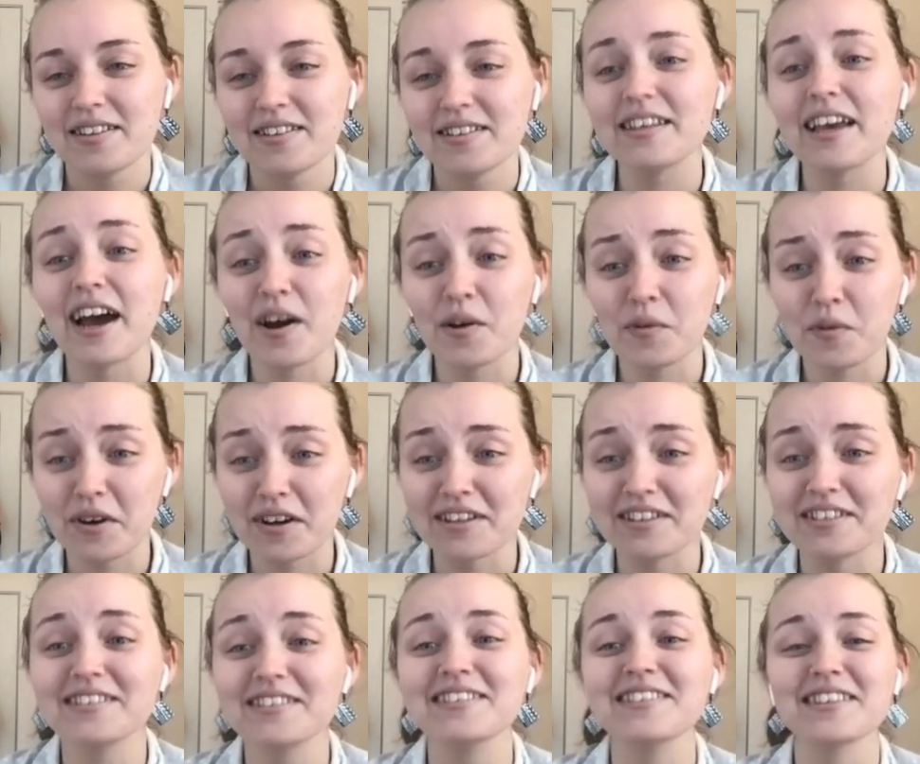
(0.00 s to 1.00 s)
Yeah, it
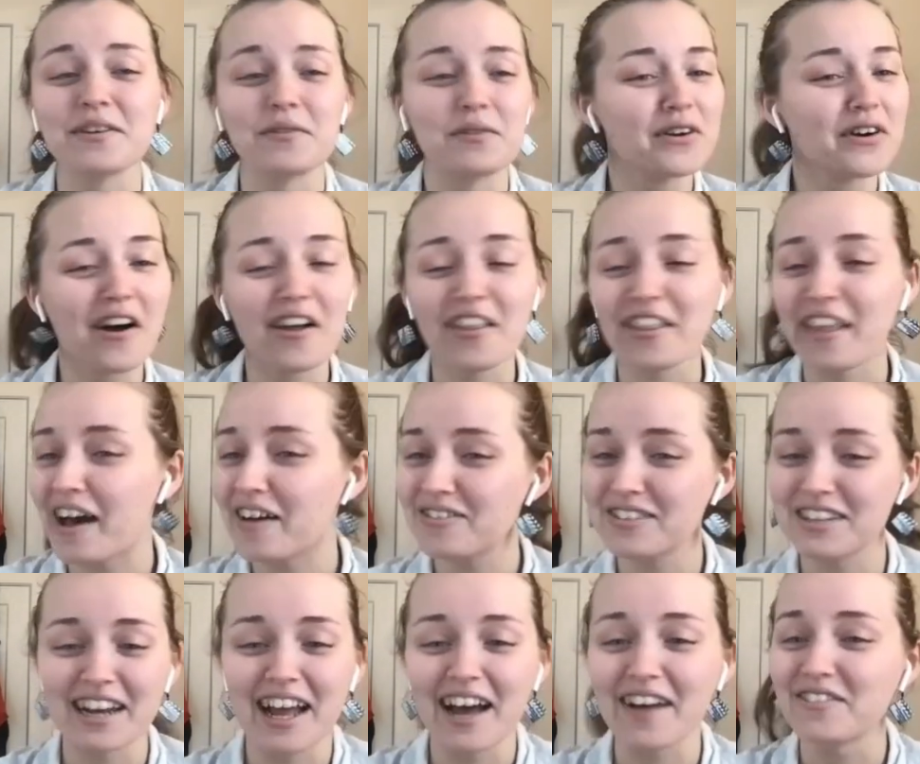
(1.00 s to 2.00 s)
was. We were all laughing
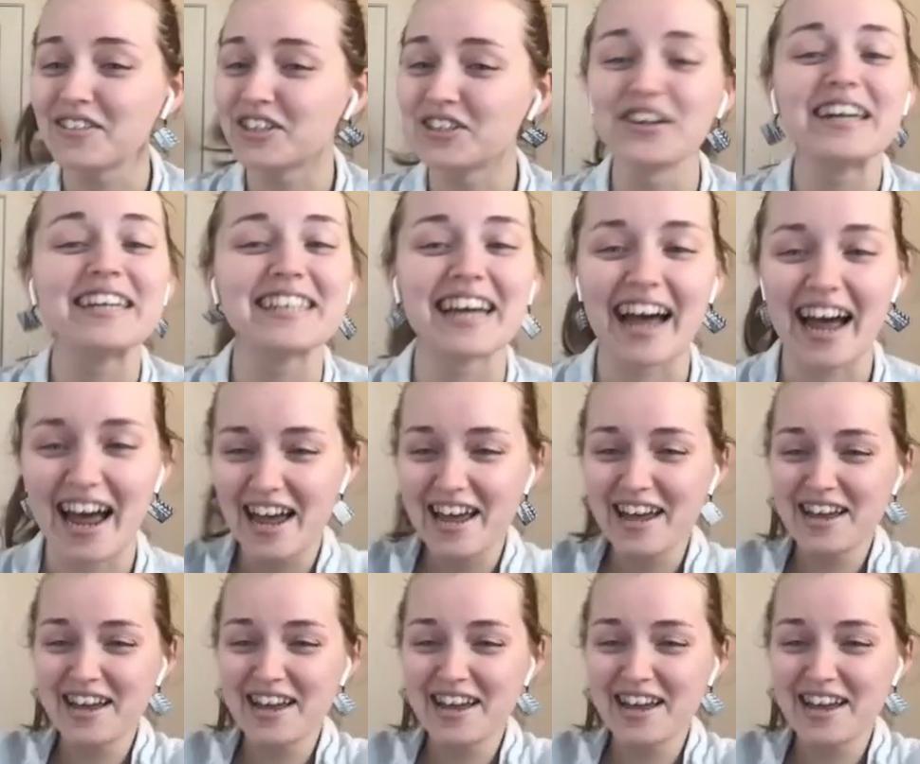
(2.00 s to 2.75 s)
and having a great time.